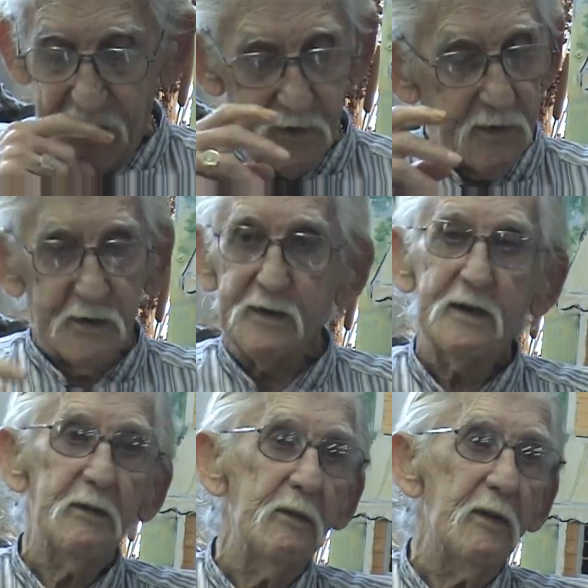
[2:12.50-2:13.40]
he just,
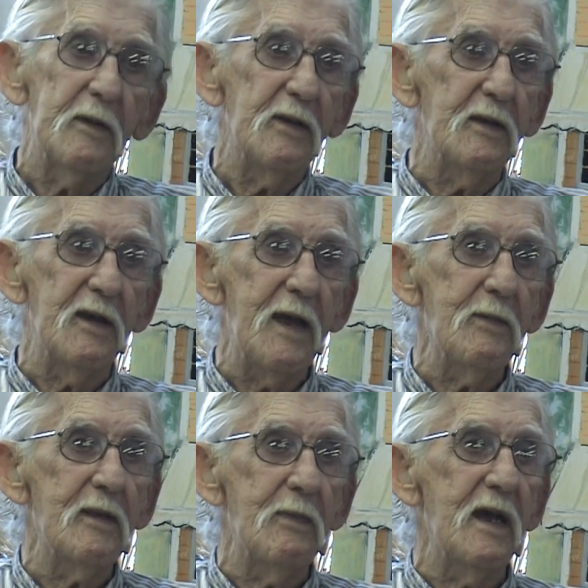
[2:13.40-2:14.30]
the name
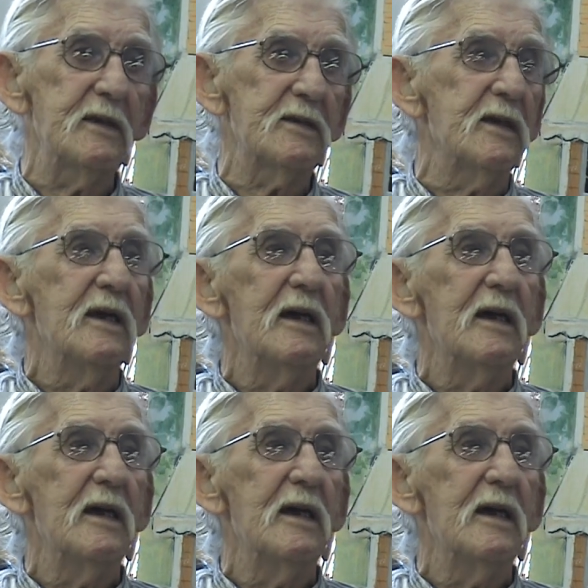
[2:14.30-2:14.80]
of the man's,